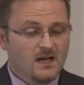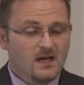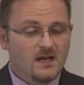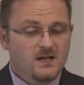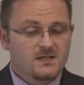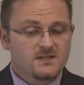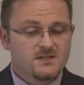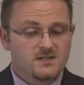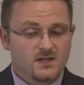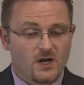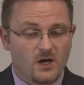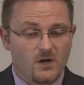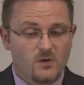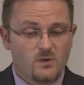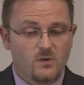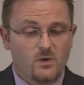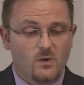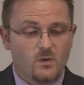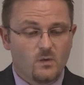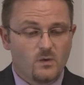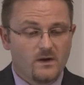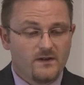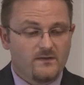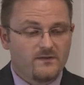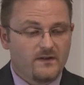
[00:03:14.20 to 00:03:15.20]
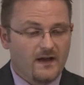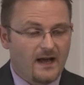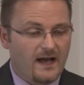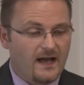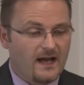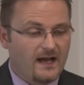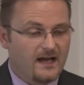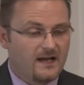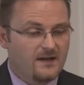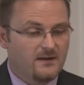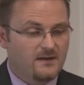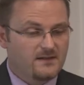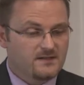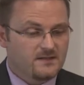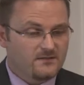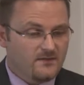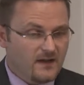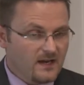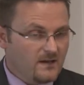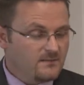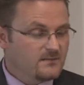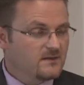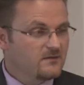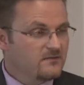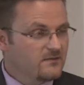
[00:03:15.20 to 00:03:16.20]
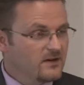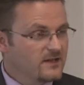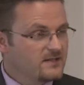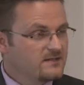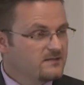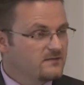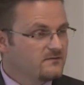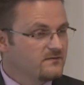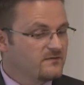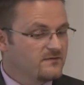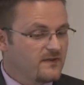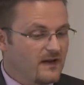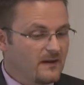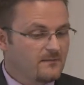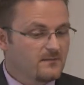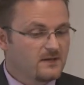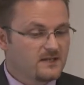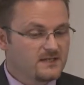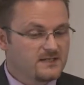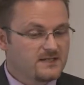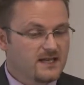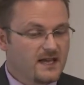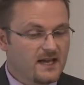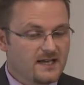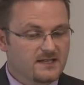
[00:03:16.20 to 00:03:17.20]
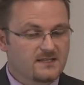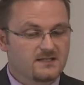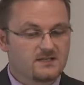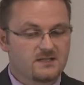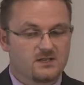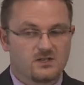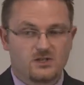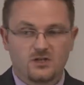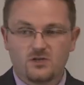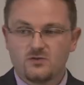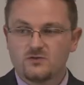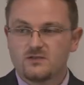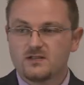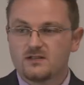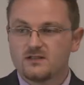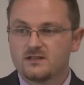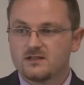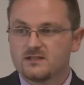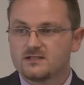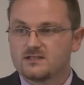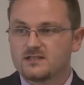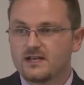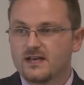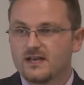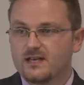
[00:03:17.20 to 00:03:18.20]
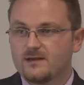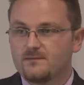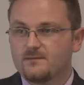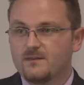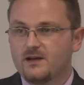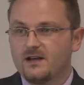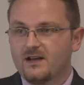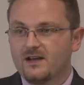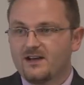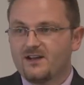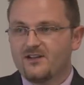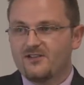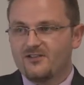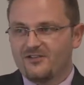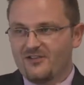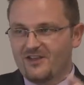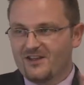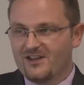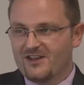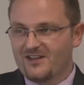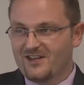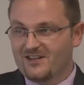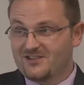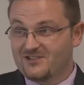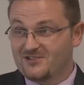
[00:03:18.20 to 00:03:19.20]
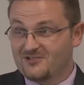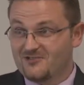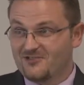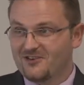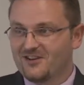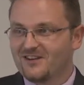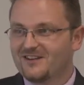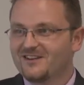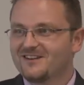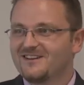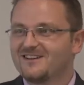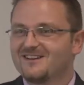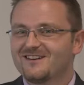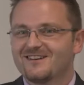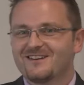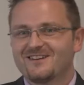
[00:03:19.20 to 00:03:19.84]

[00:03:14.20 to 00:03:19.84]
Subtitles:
So we've developed the friends and family test using the same thingy screen.